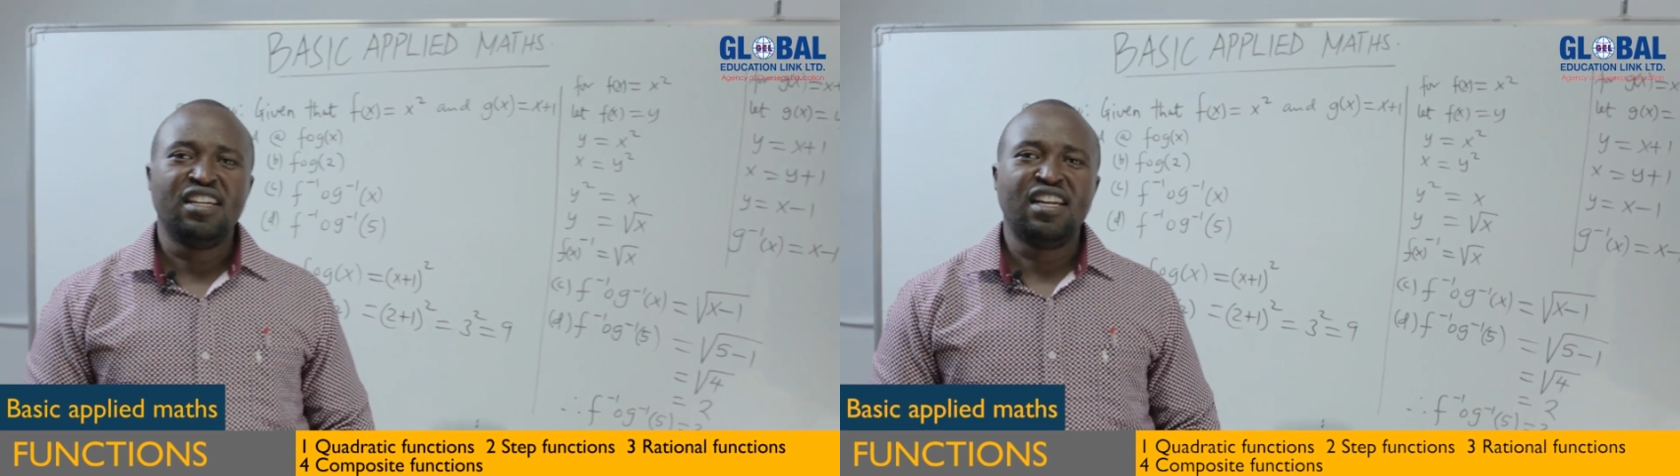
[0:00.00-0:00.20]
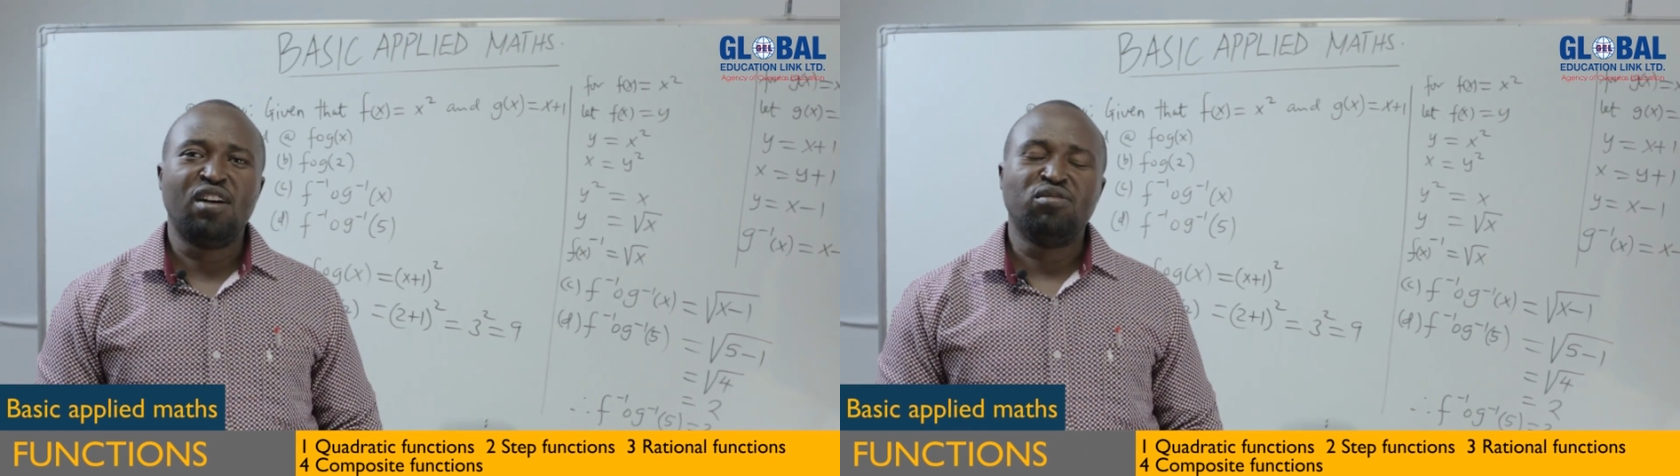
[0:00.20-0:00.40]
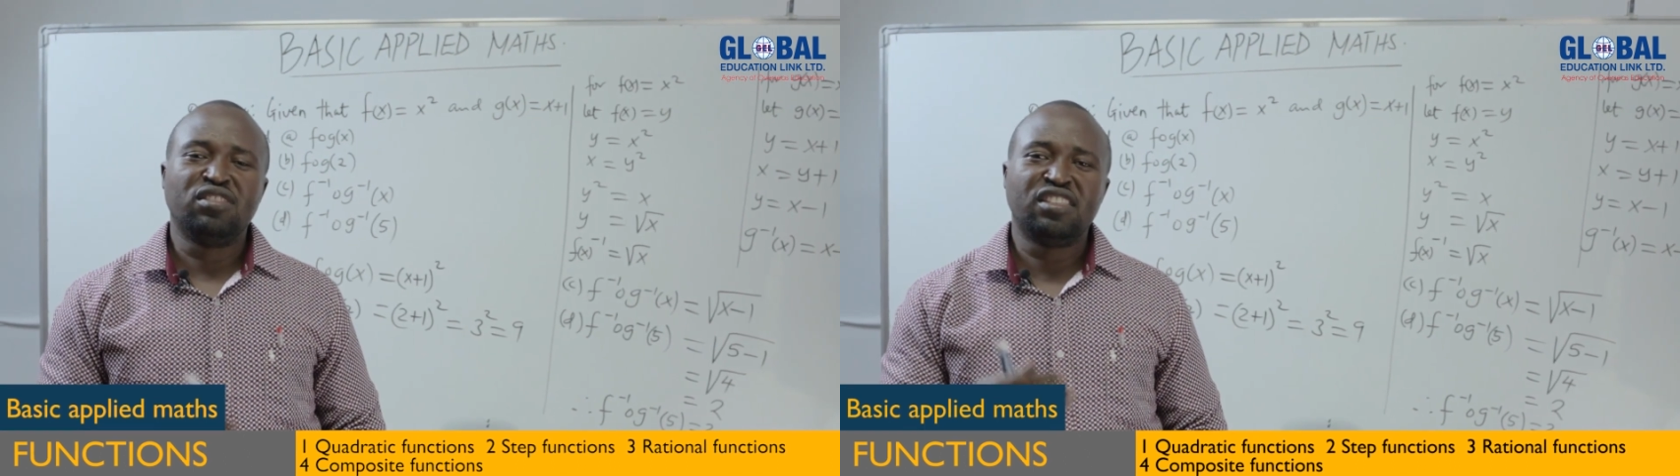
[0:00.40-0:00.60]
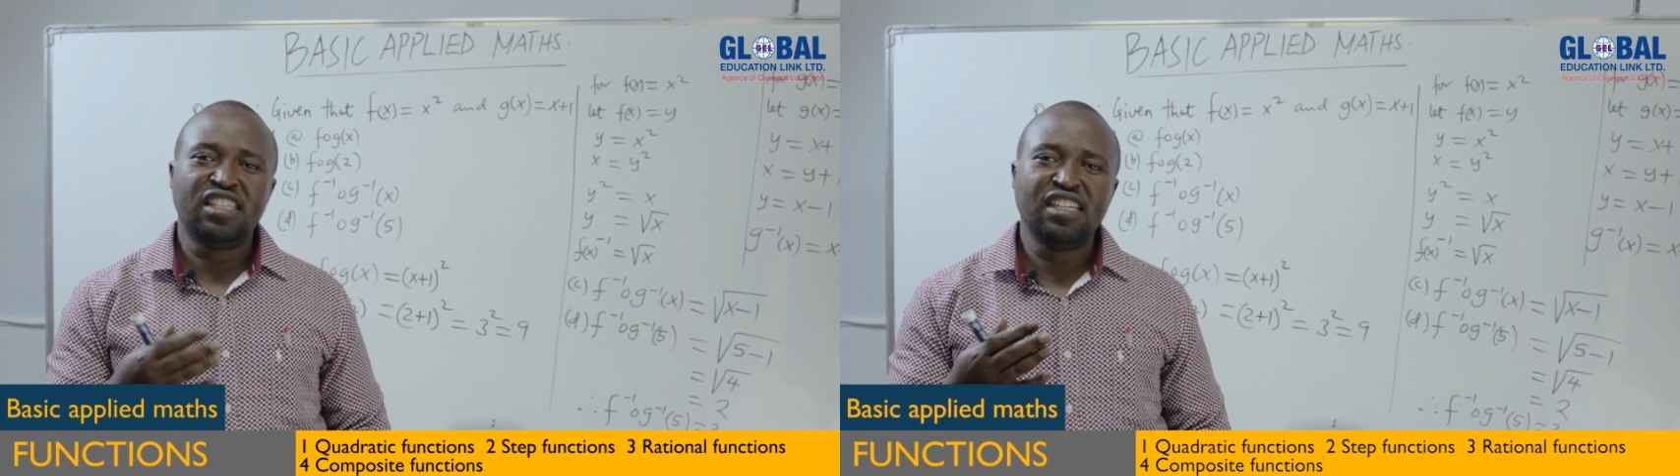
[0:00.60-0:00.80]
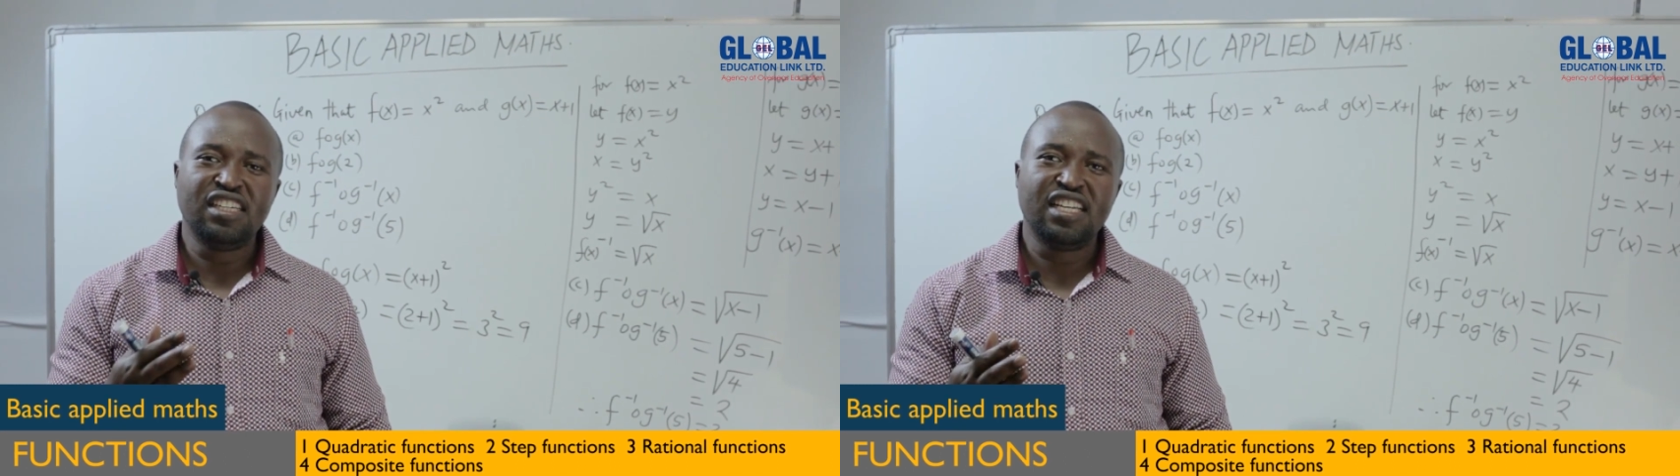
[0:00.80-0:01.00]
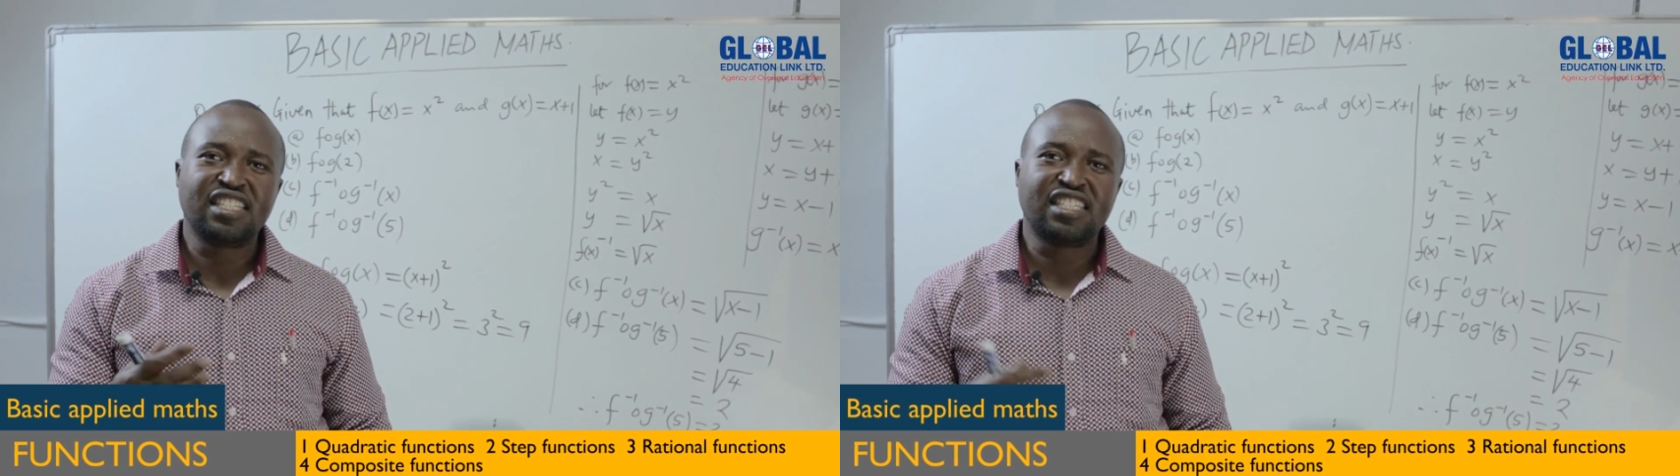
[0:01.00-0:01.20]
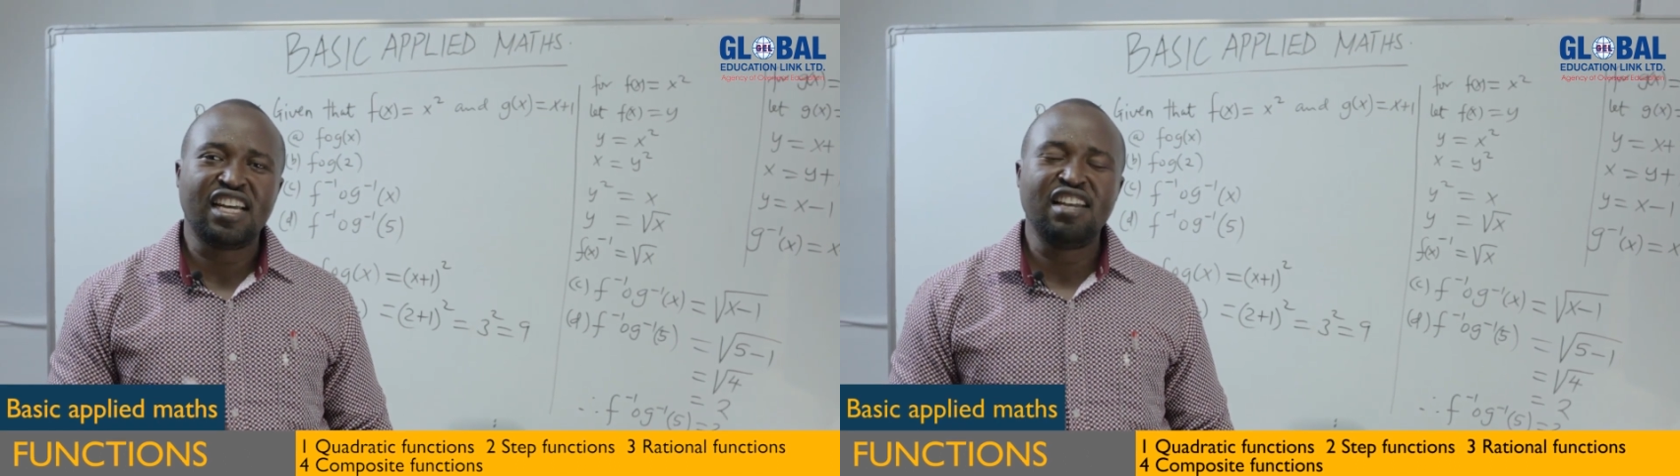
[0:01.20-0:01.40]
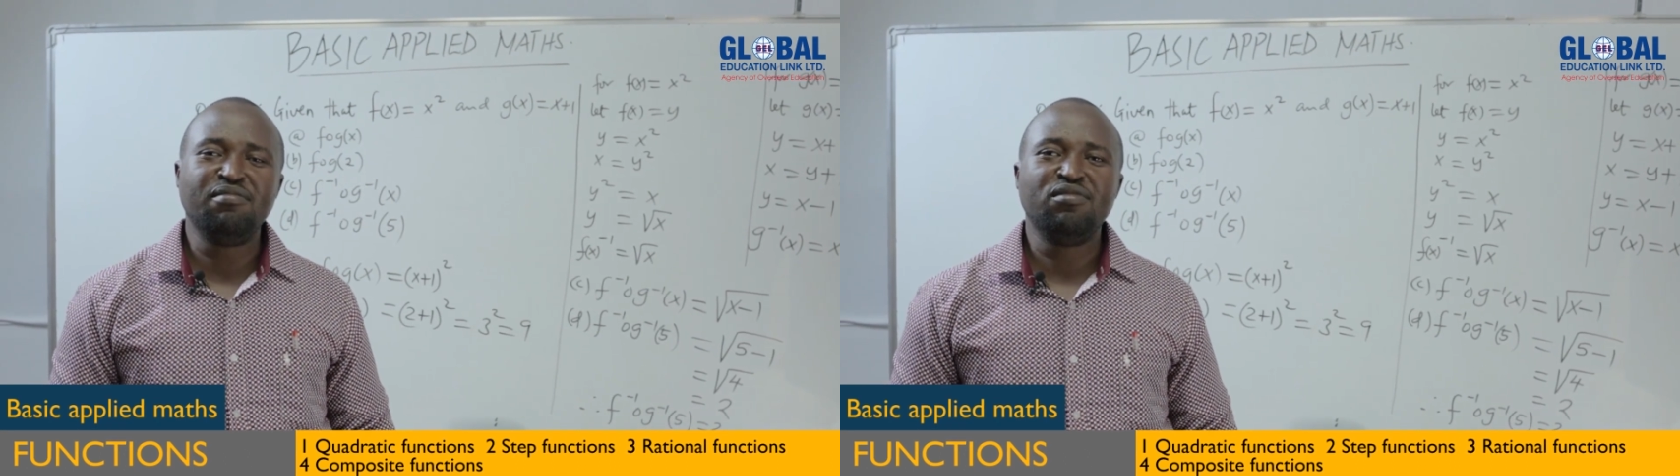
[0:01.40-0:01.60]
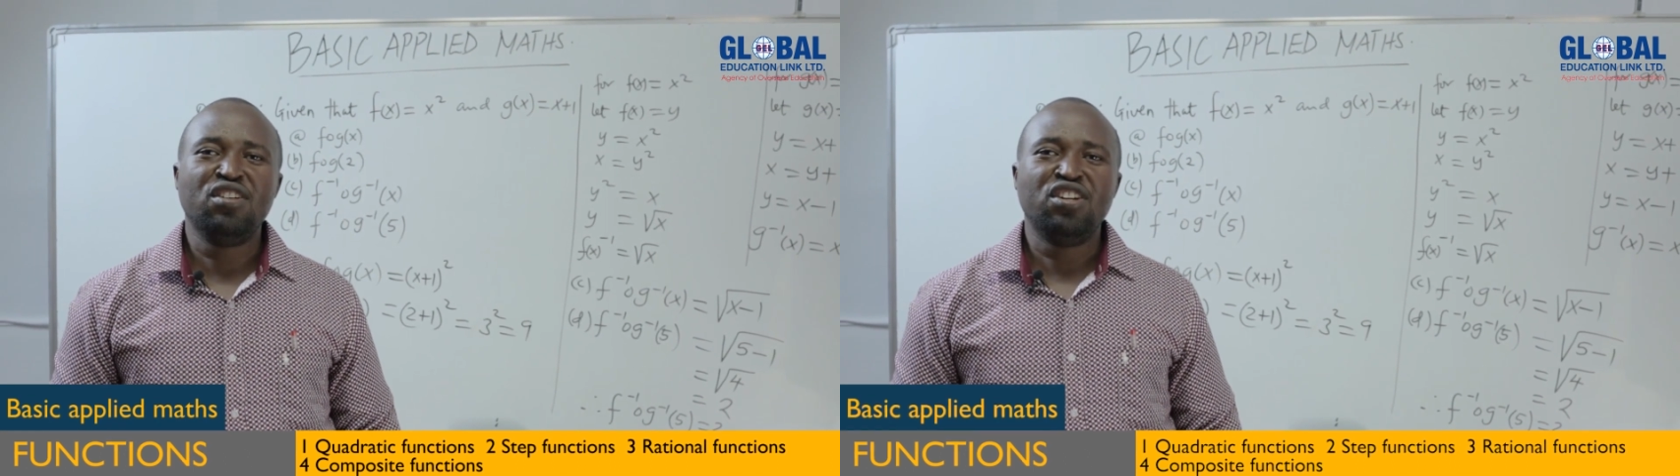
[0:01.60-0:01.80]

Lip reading: Now, till next time,